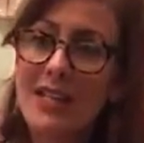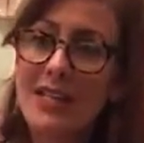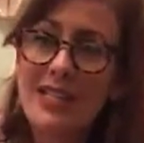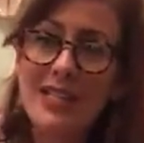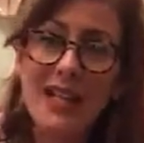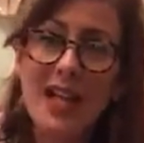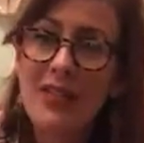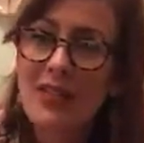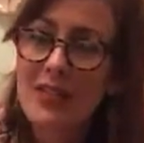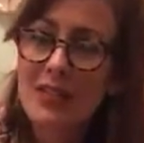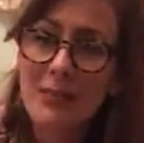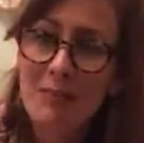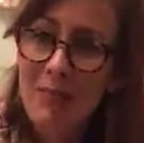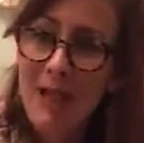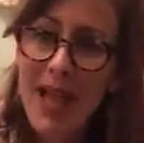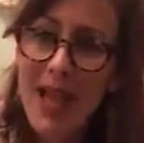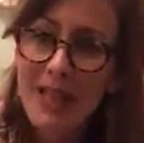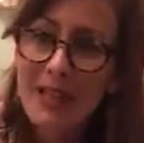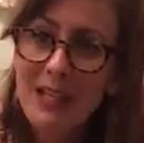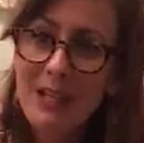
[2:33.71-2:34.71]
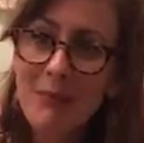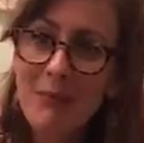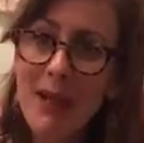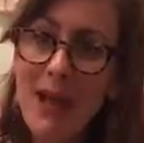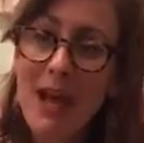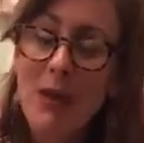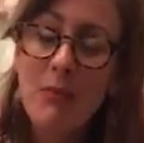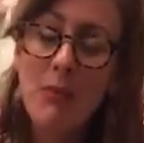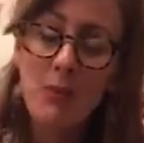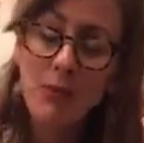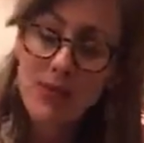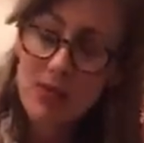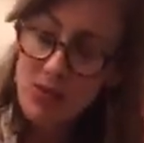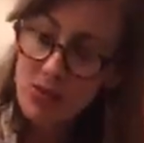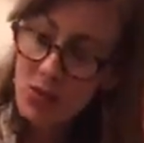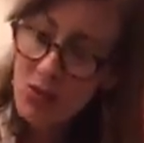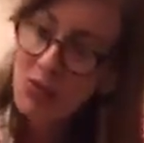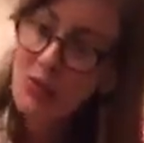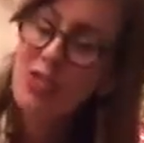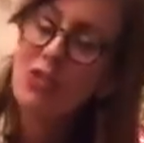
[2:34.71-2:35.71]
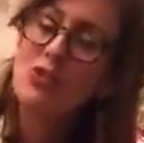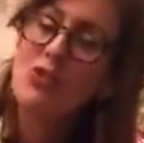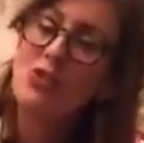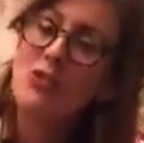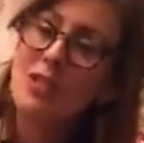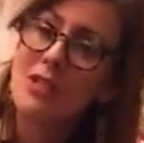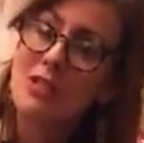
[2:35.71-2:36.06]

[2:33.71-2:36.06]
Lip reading: it's nothing to panic about, but we certainly do